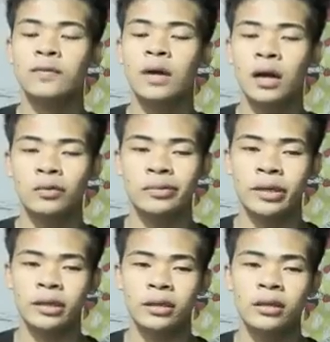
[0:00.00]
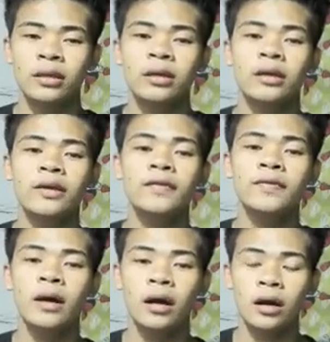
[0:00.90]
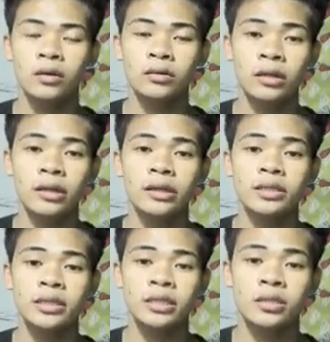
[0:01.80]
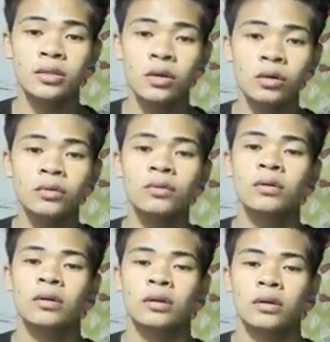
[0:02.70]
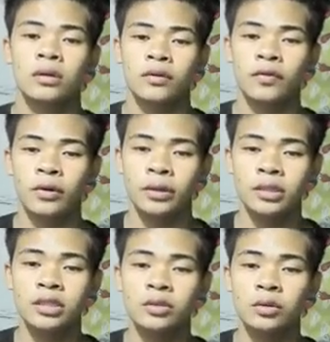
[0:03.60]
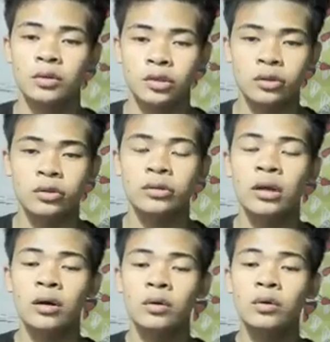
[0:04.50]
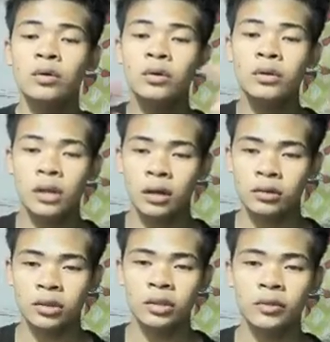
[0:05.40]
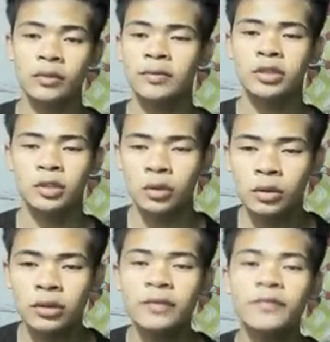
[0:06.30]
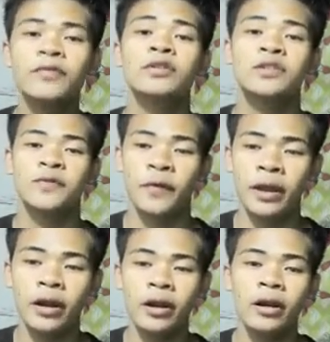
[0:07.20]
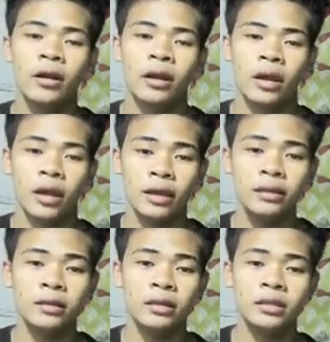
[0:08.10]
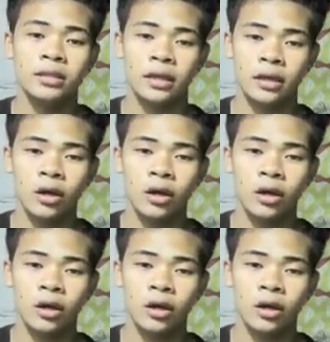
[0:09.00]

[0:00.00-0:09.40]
of the country. If the country is known for its culture, the whole country will surely prosper and its